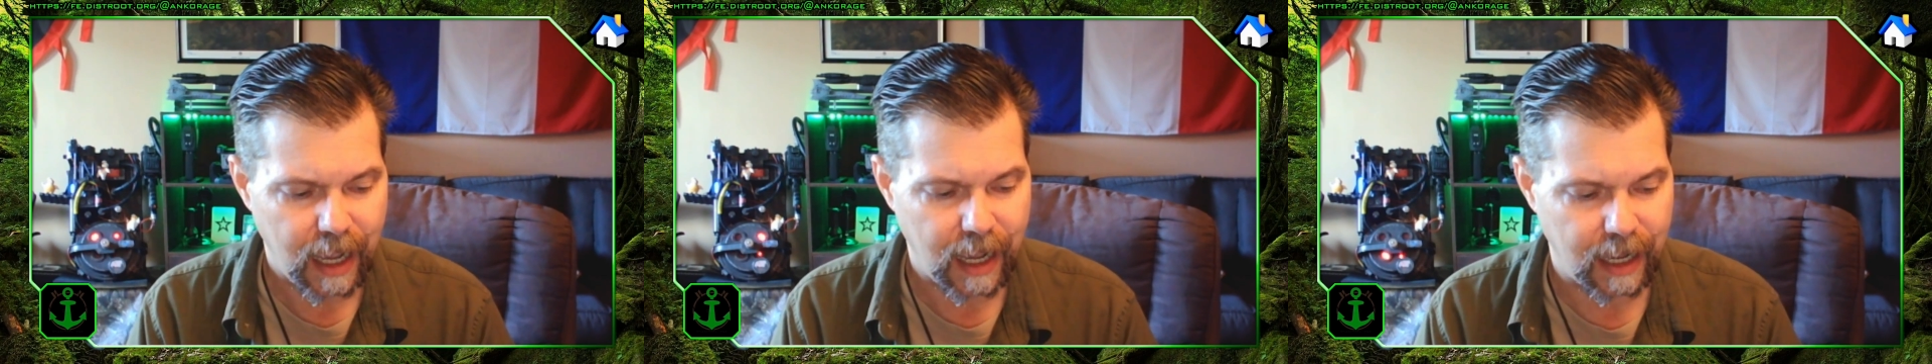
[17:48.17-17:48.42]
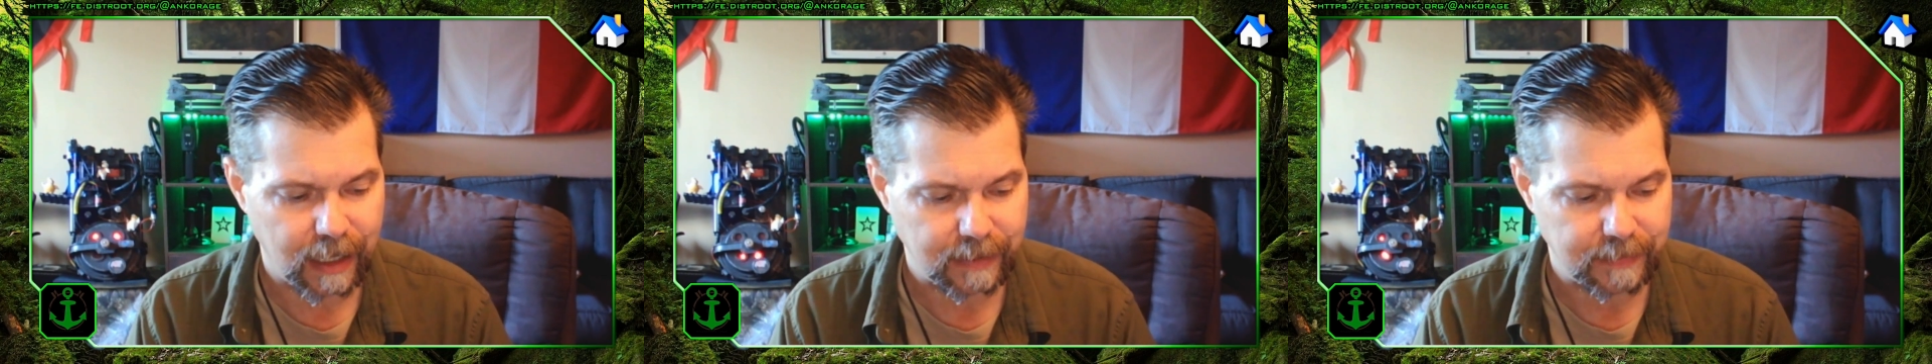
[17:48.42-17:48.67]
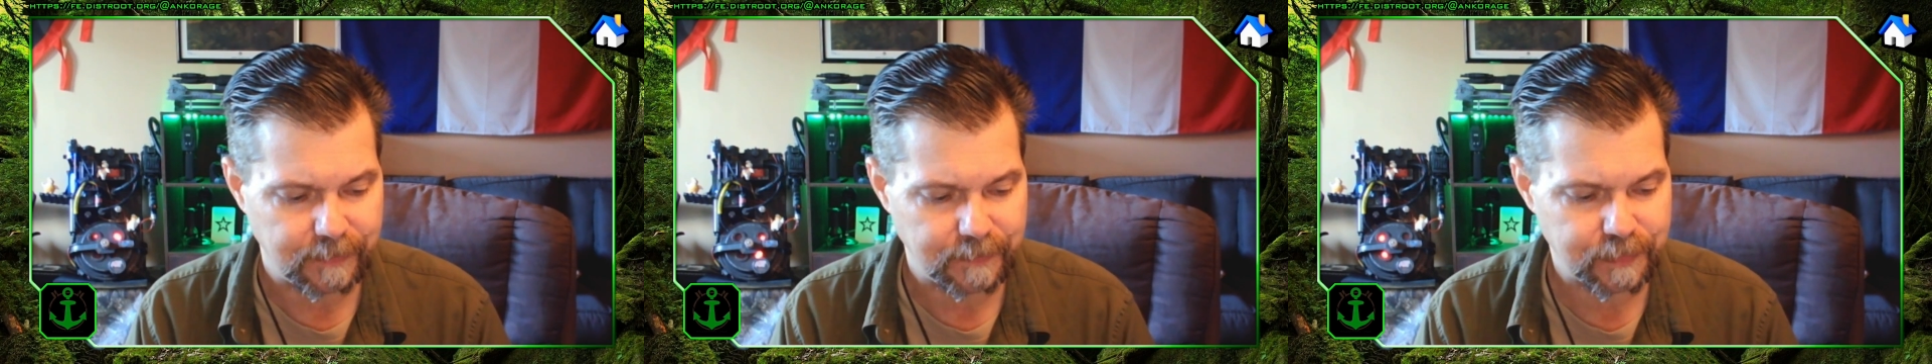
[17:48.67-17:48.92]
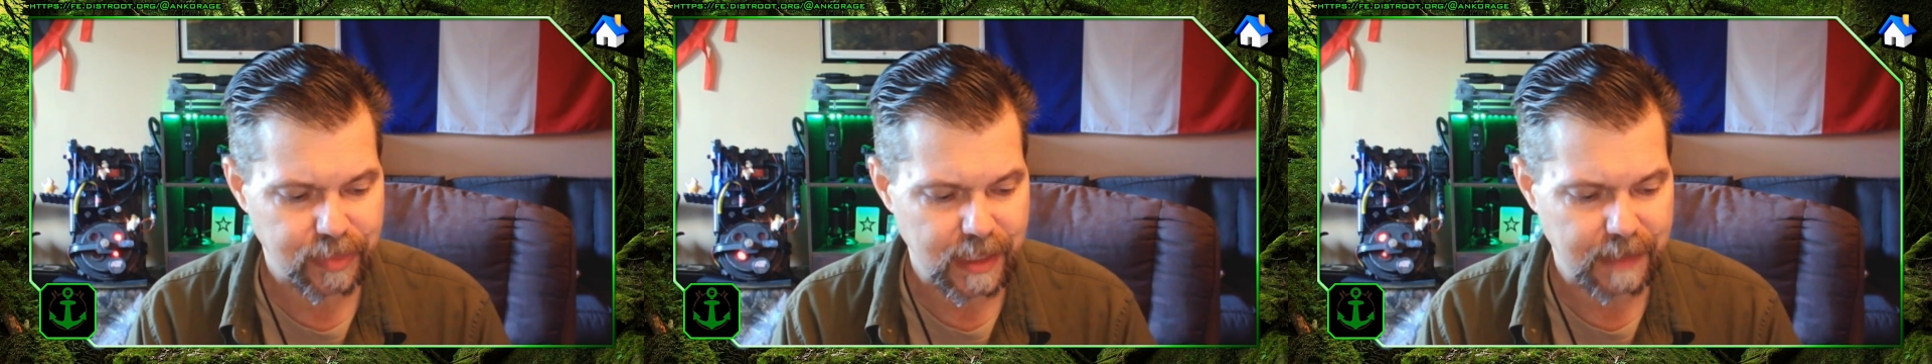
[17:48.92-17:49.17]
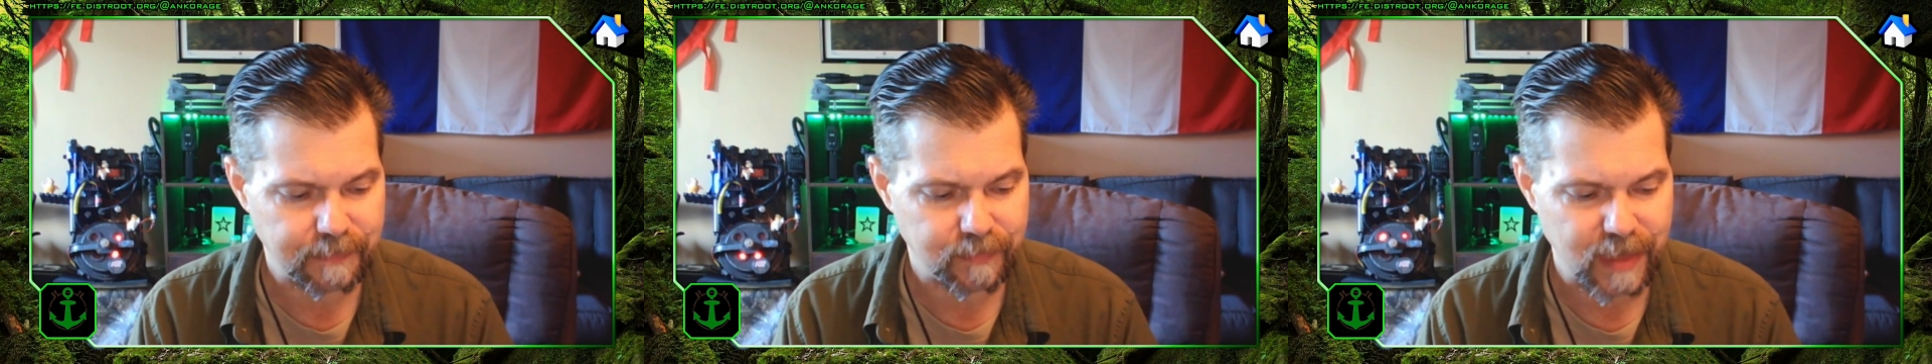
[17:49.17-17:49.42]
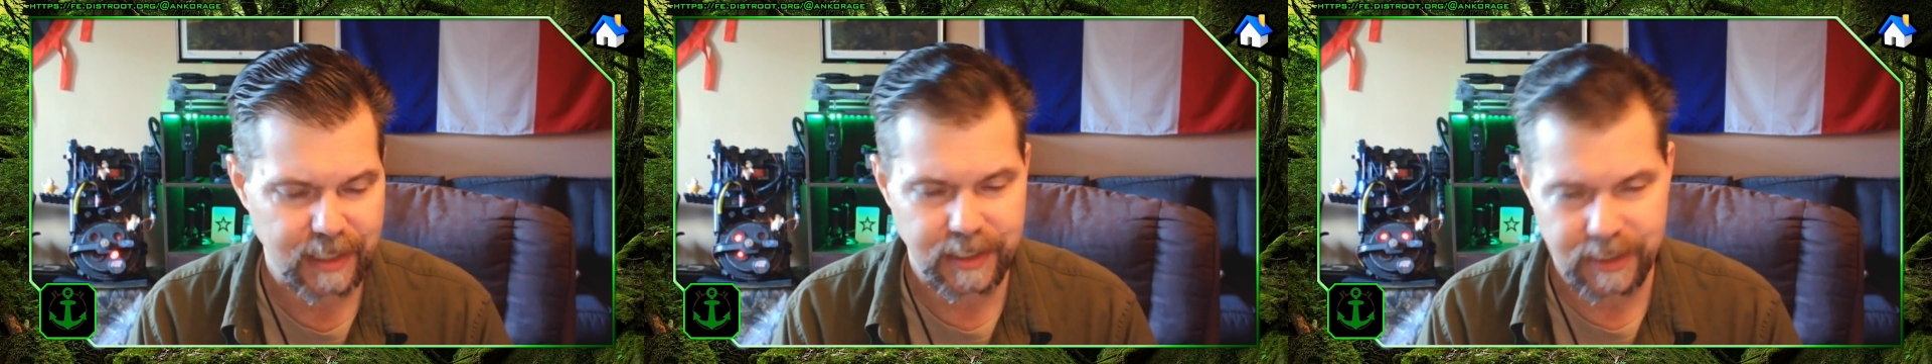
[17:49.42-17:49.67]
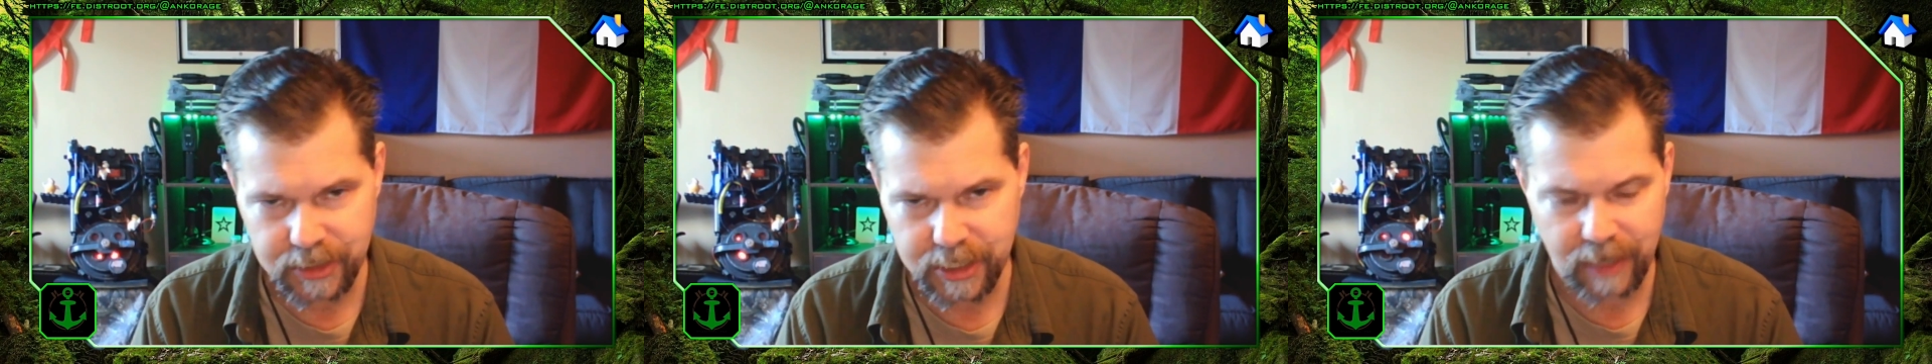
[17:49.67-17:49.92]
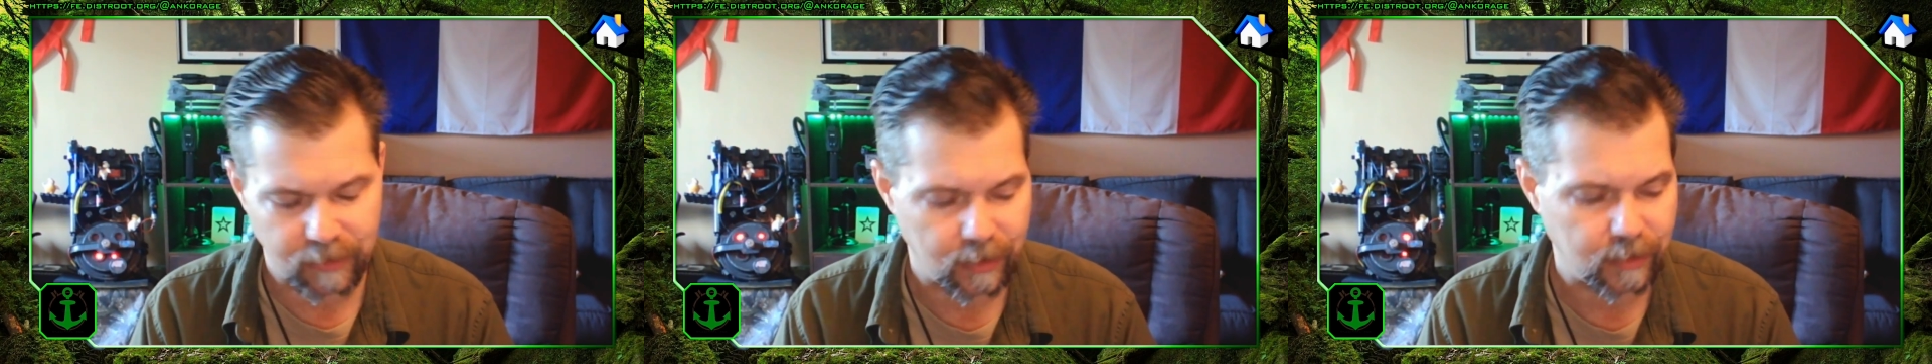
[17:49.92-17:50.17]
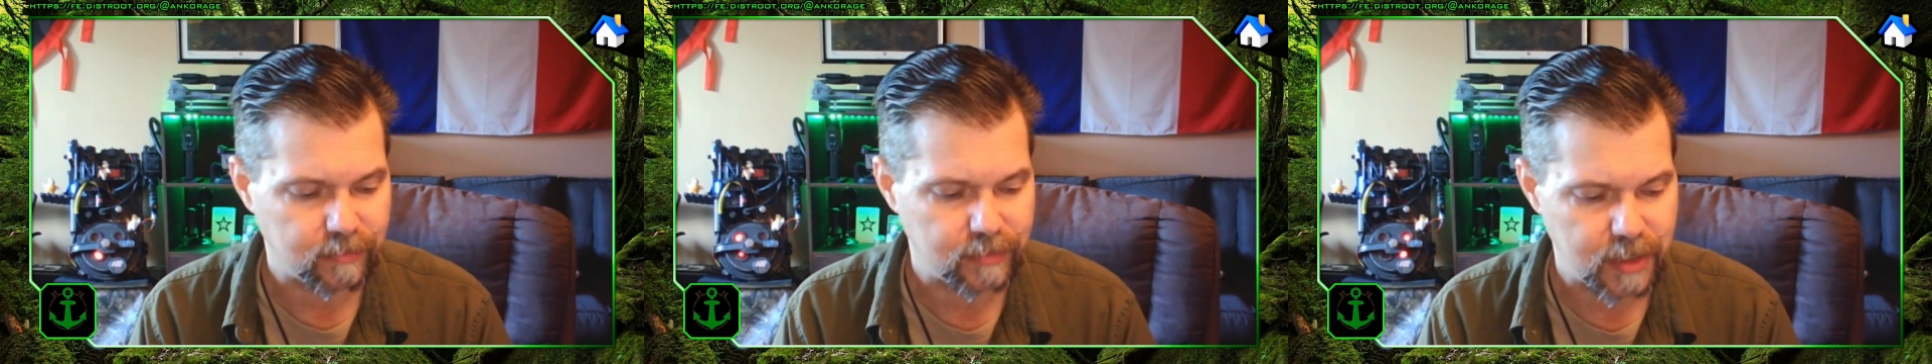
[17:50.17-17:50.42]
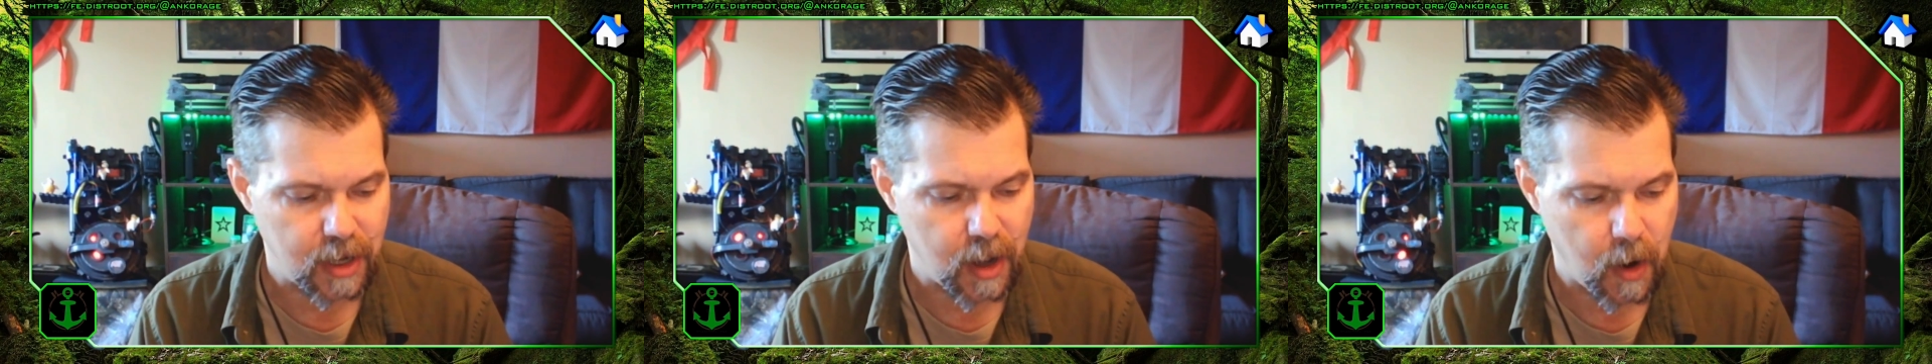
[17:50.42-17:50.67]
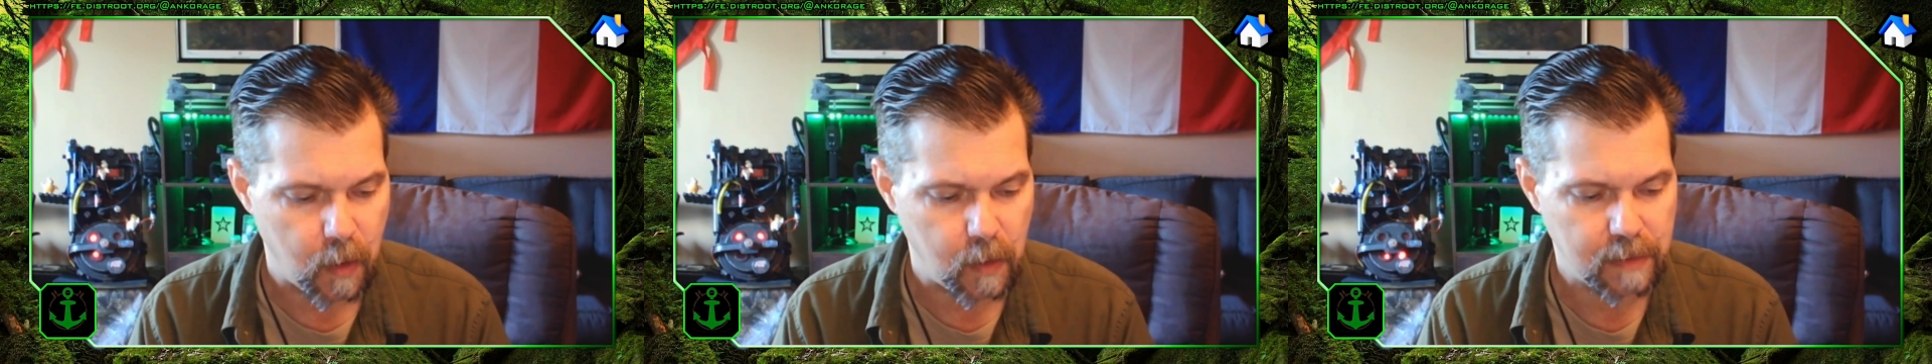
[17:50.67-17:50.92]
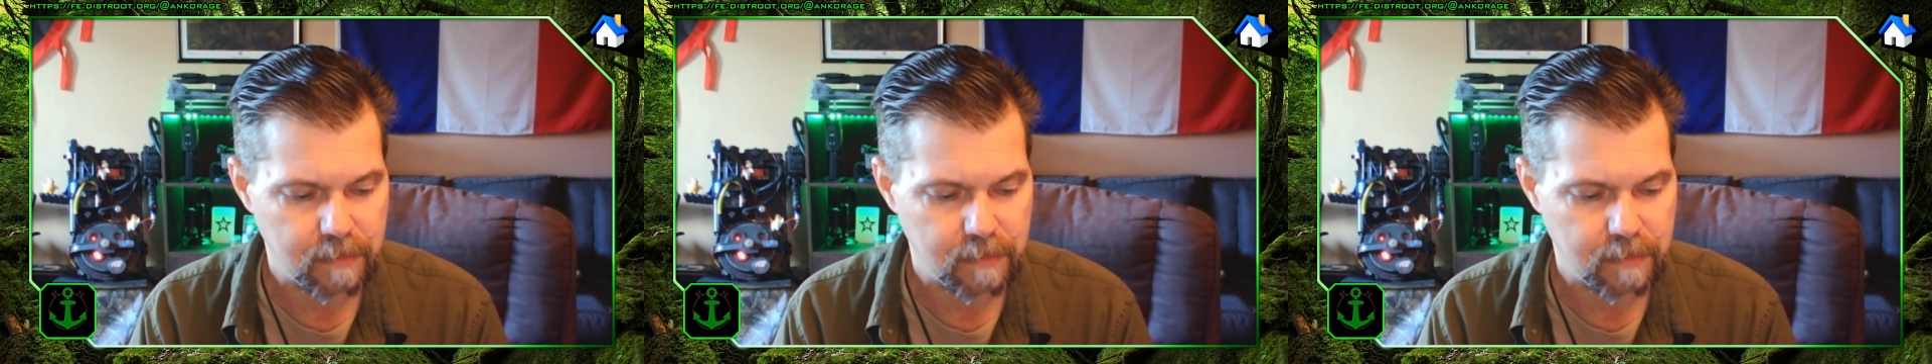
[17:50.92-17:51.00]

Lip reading: In general, no,